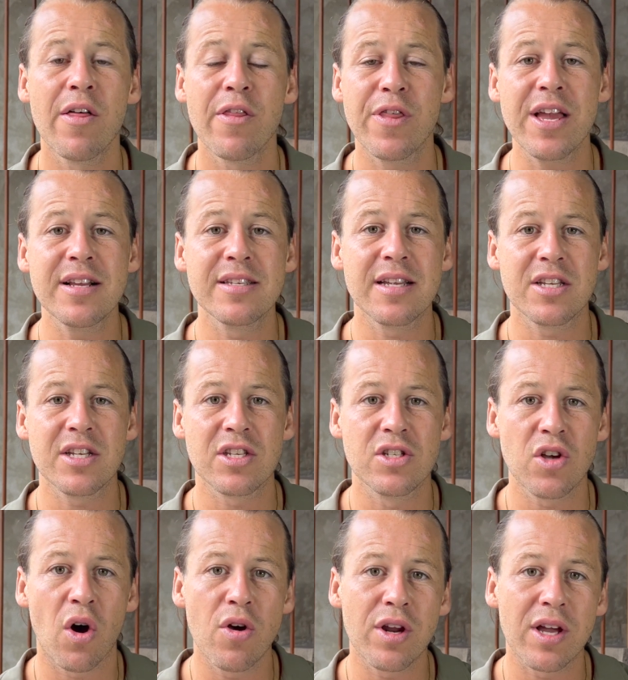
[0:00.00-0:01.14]
things that just
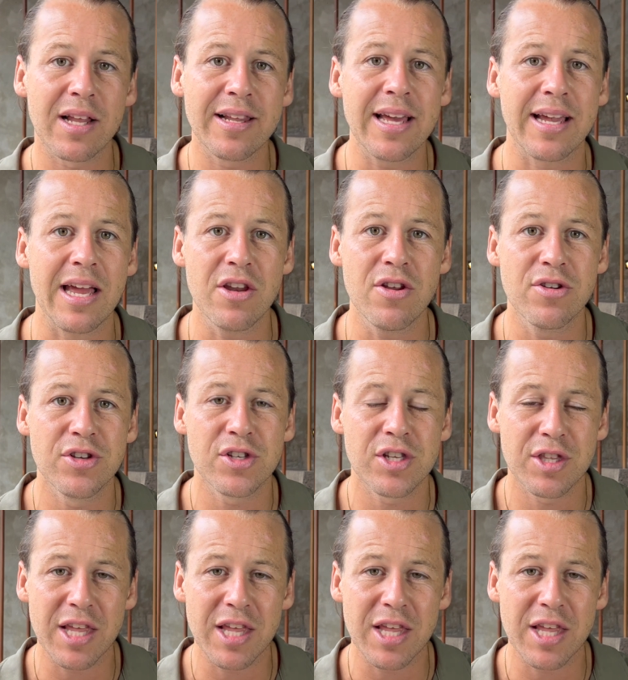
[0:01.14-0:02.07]
don't click and you just